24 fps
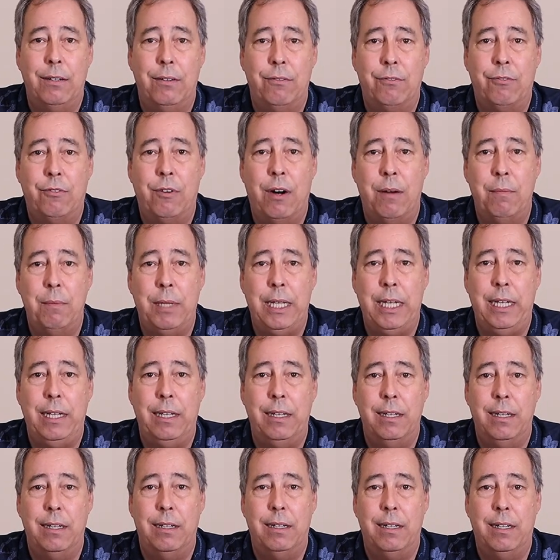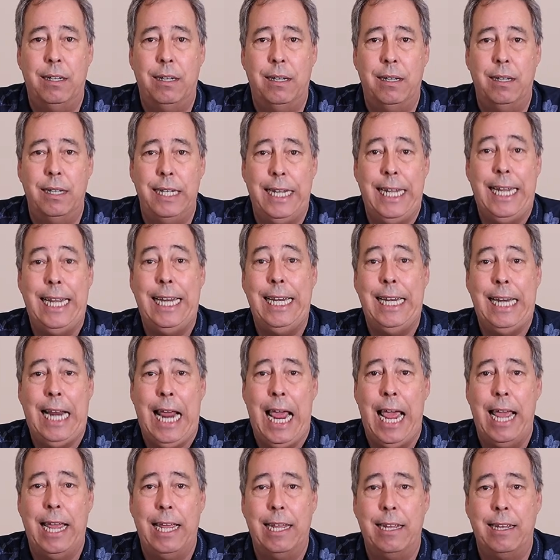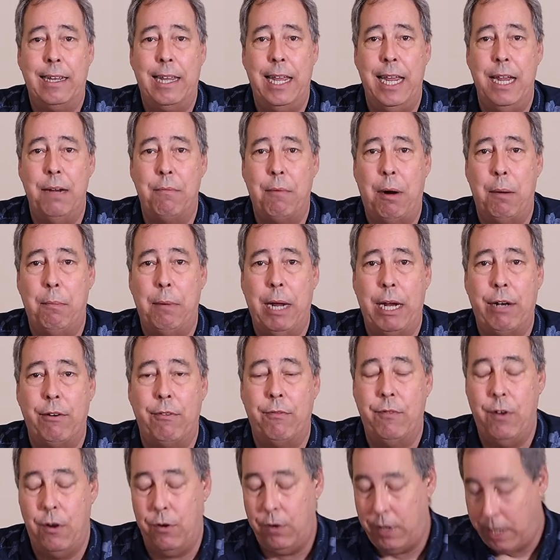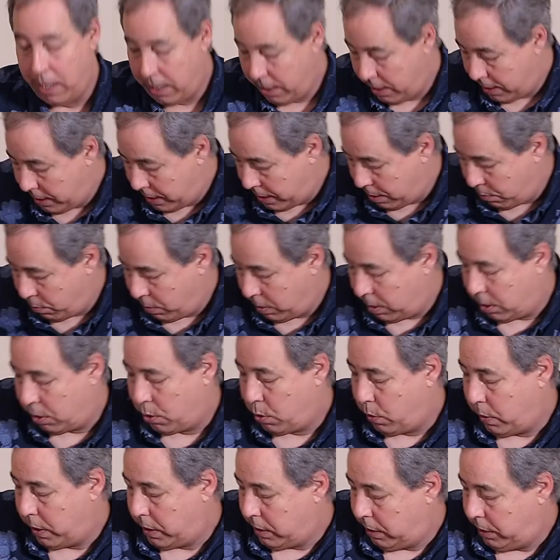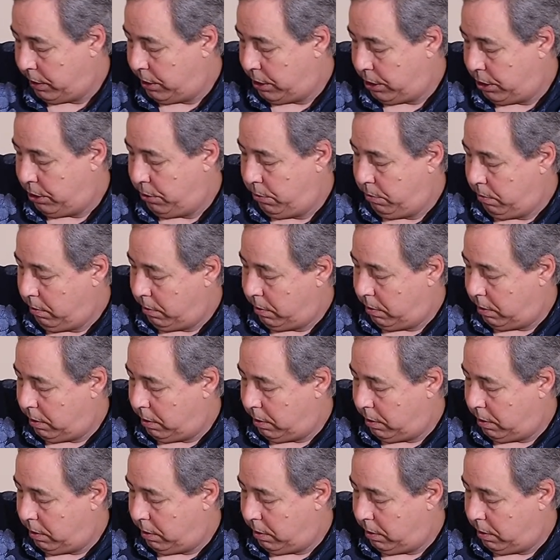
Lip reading: from the in-camera microphone. Now, what I'll quickly do,